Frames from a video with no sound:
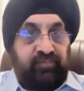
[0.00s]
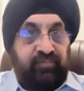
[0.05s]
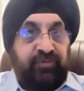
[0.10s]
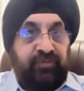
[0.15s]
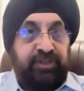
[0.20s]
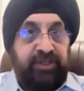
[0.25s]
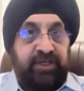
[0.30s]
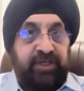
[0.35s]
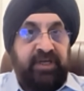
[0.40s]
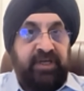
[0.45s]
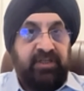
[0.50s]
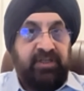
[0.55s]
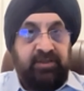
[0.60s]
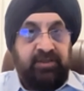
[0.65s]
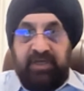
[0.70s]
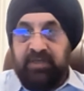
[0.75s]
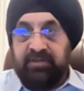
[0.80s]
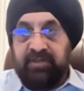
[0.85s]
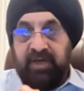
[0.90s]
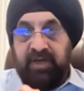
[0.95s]

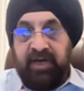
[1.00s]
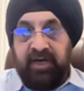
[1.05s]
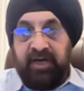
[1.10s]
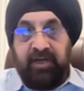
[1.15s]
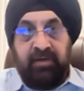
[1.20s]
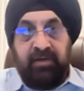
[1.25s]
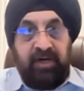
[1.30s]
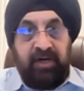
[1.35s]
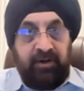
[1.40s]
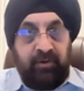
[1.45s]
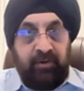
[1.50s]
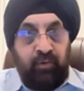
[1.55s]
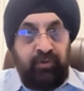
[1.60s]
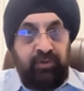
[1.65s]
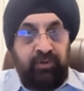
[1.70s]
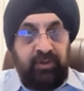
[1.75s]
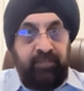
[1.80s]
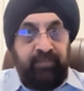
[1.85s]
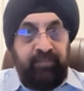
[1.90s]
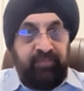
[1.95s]
Change is the eternal
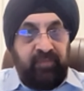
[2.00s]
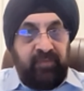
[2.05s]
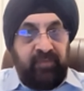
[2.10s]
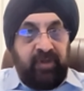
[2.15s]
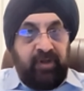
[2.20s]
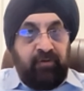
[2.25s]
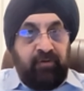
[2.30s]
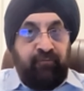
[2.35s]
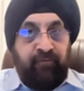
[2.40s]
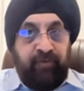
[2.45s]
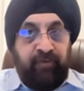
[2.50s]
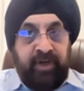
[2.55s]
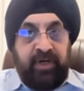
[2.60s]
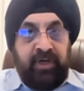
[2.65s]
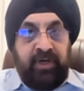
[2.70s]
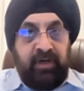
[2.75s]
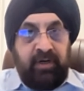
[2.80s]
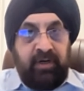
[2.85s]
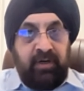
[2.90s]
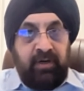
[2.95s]
truth.
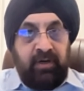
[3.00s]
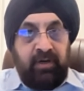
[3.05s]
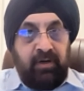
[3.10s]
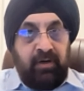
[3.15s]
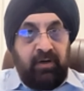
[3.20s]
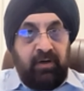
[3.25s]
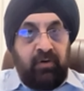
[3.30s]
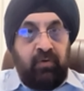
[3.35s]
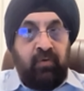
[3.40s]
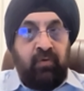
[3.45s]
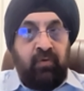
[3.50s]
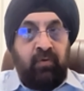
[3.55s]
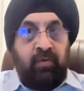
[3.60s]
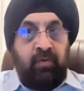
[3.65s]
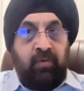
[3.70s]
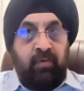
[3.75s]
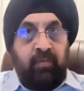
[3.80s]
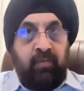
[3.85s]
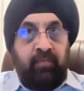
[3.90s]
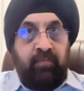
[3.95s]
One
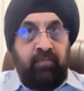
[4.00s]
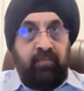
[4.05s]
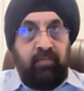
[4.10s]
who